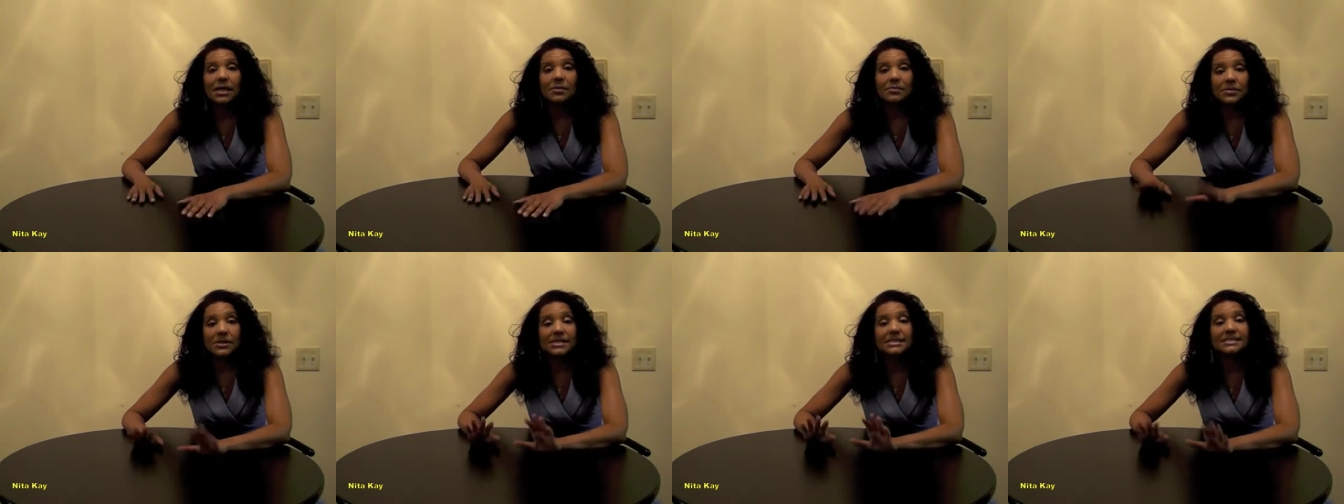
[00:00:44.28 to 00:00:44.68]

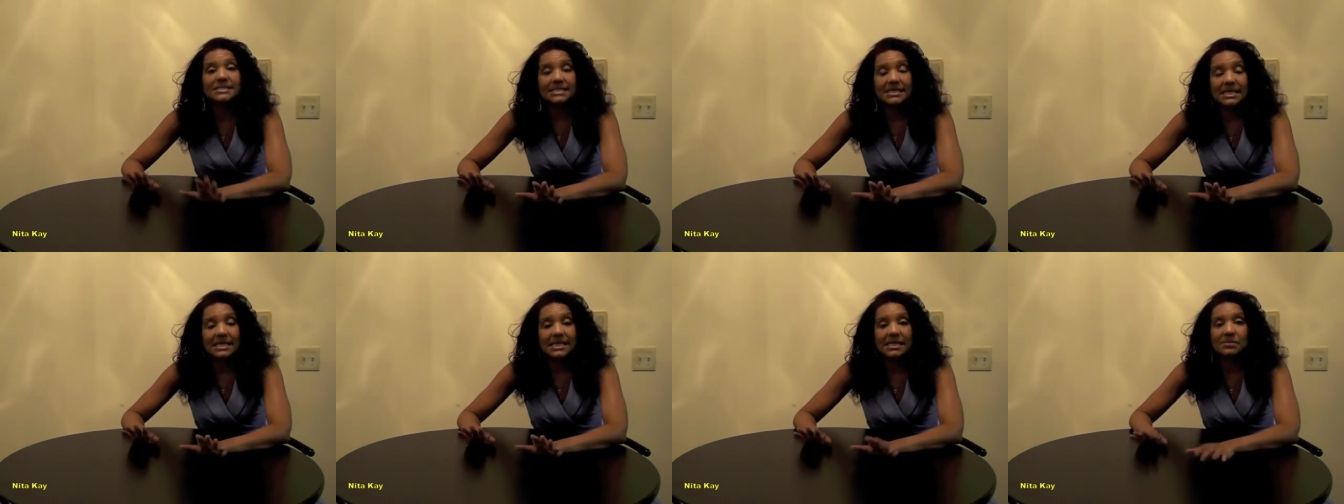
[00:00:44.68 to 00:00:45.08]
But it
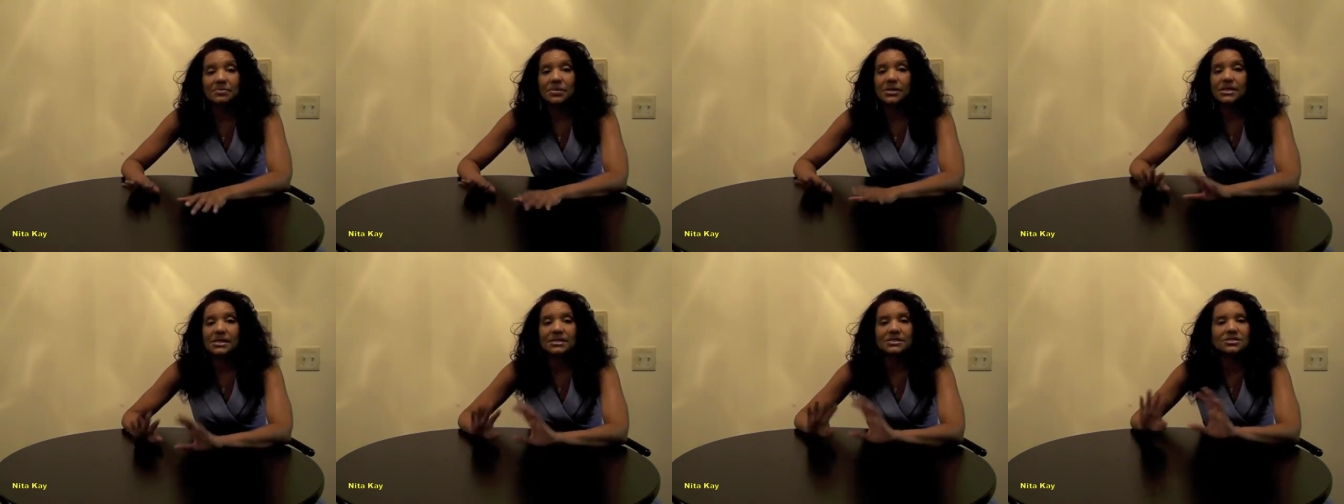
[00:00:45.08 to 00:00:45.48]
did,
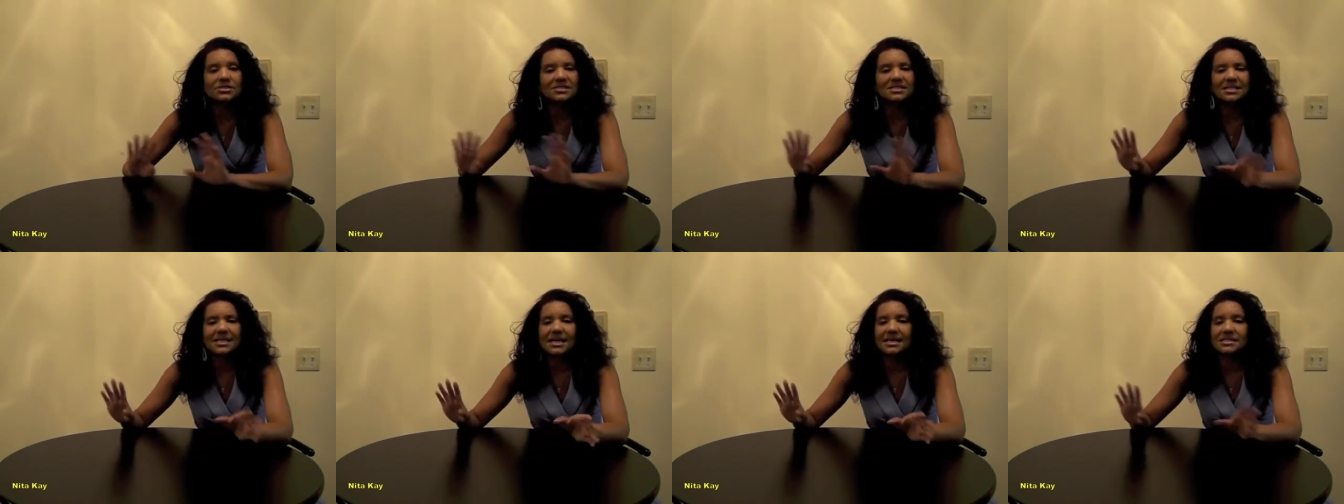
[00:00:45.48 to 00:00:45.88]
but it
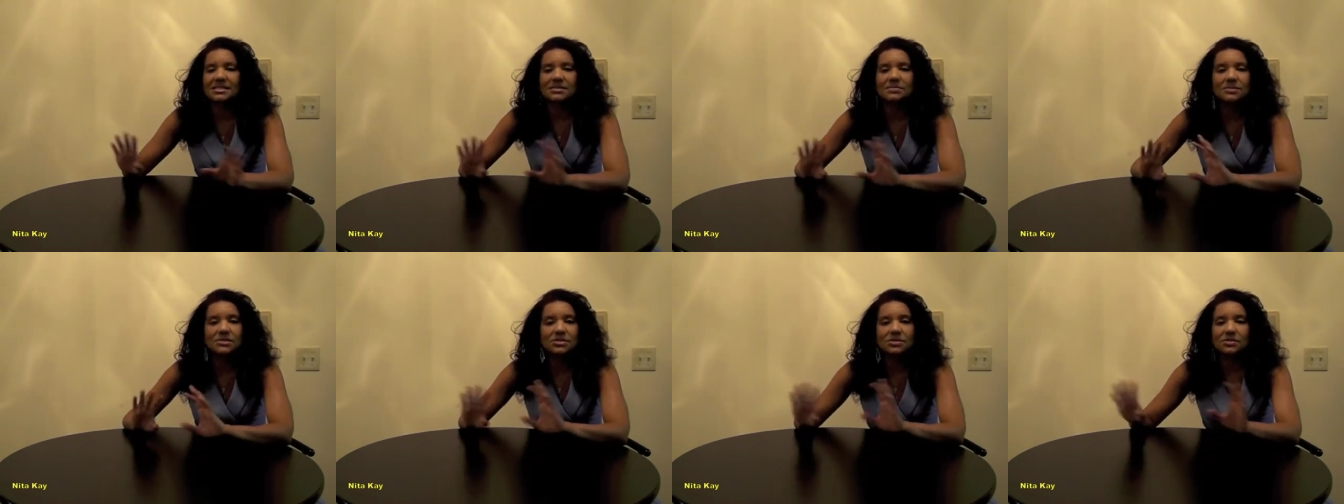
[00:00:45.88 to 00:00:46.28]
just got
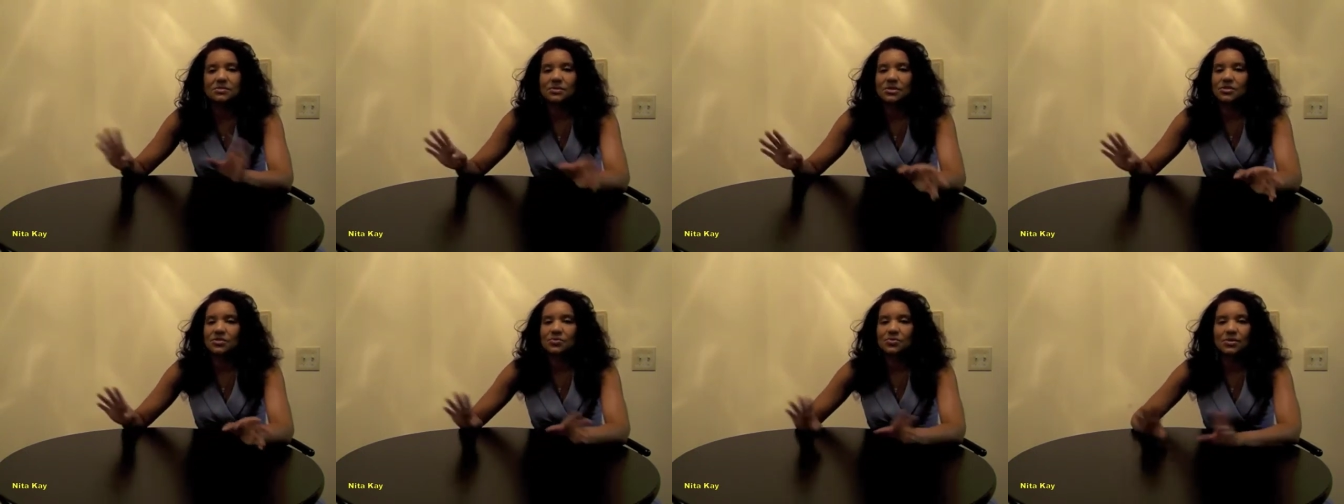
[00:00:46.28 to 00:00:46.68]
to be too
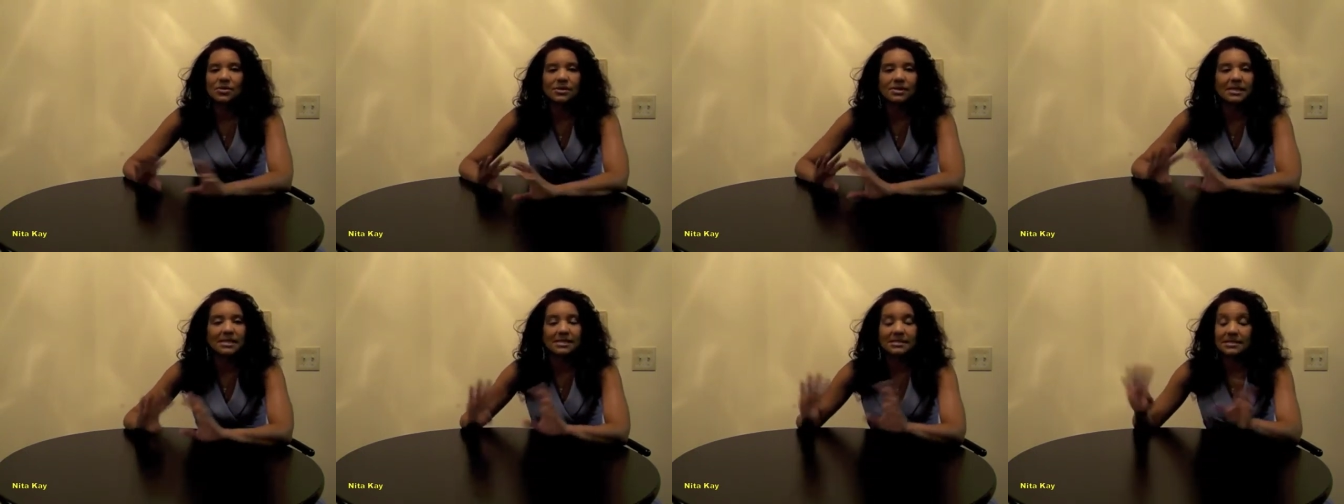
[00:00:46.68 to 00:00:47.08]
much
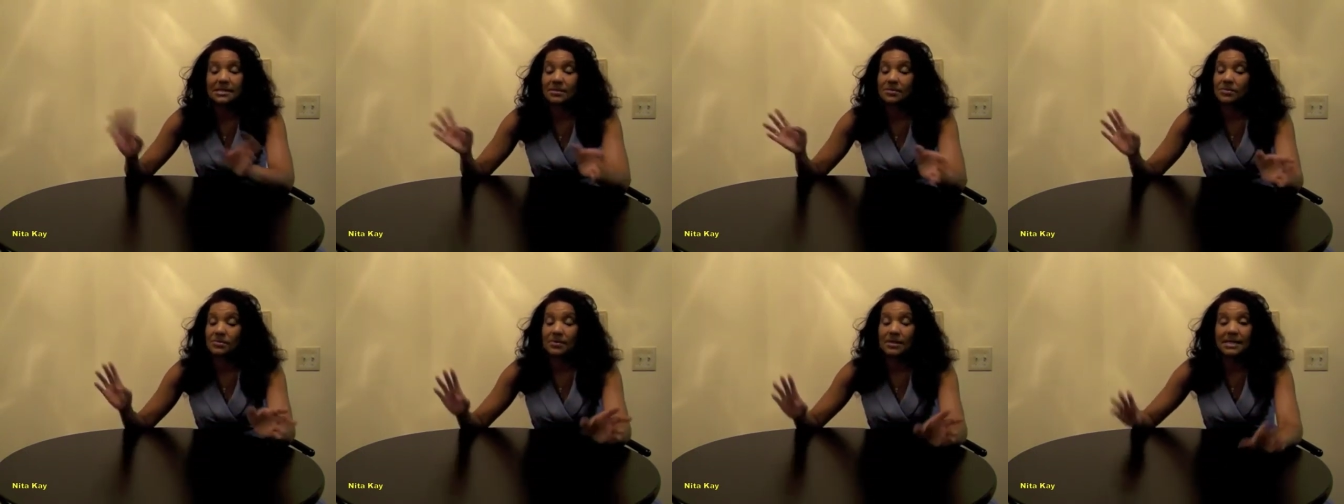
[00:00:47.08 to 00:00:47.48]
work, and I was
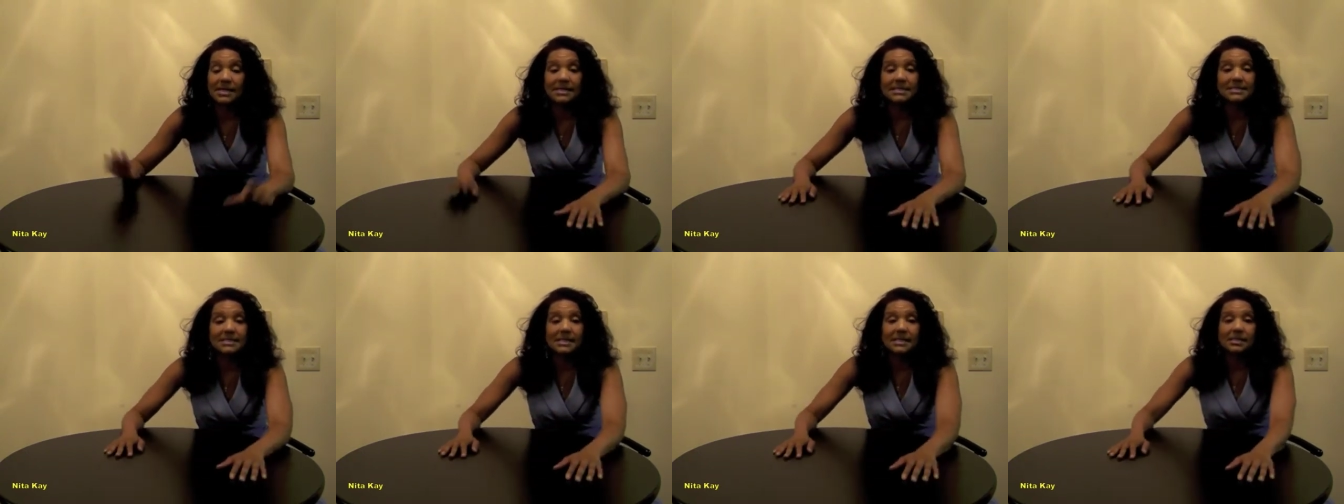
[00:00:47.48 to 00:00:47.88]
like, ooh, I
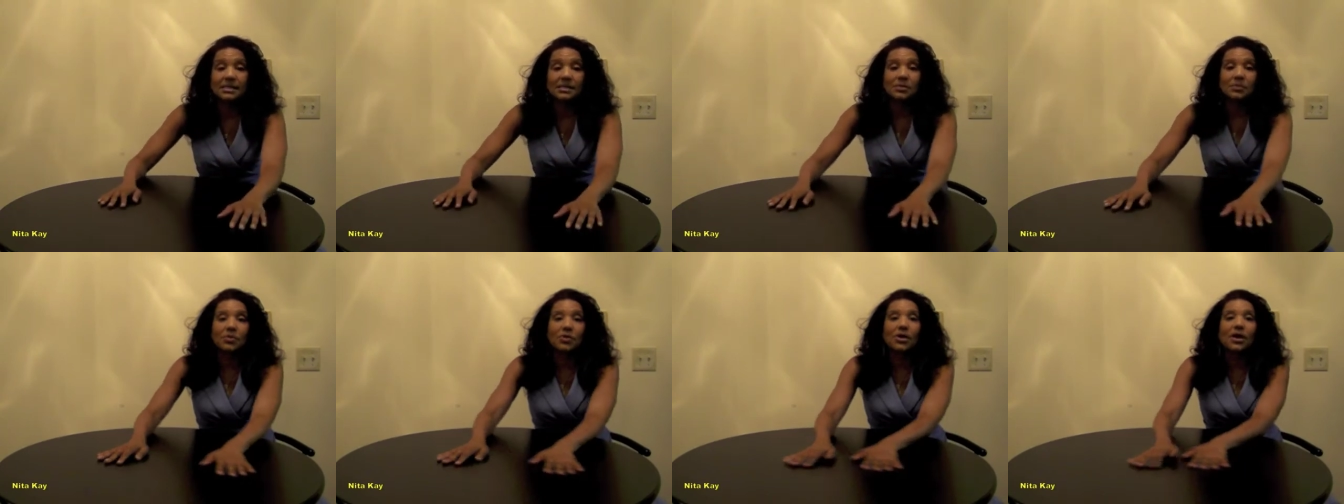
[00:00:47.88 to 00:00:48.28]
can't take it
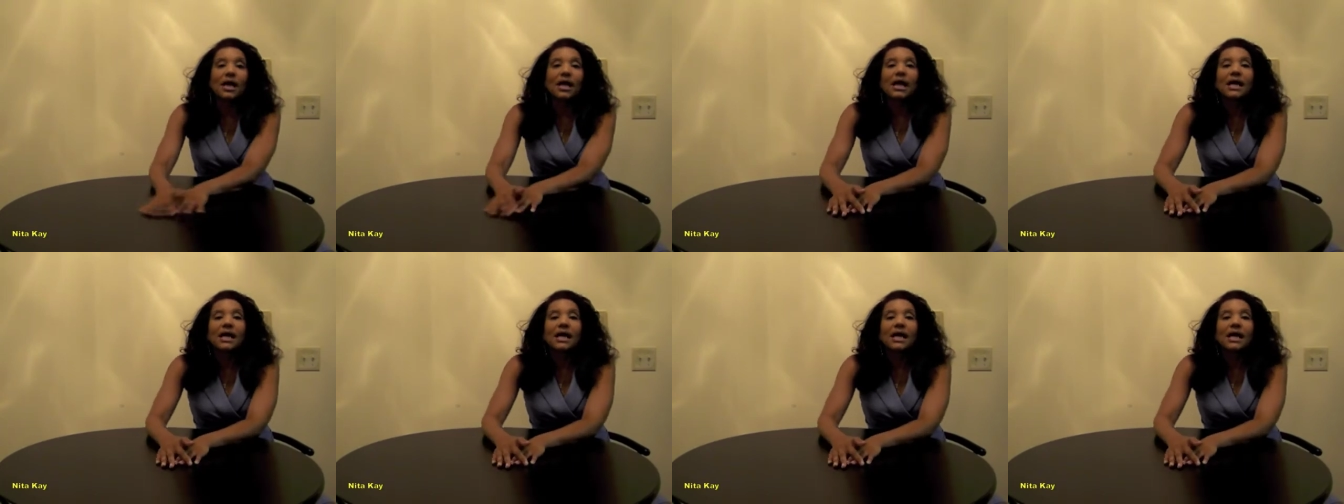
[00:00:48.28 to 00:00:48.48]
anymore.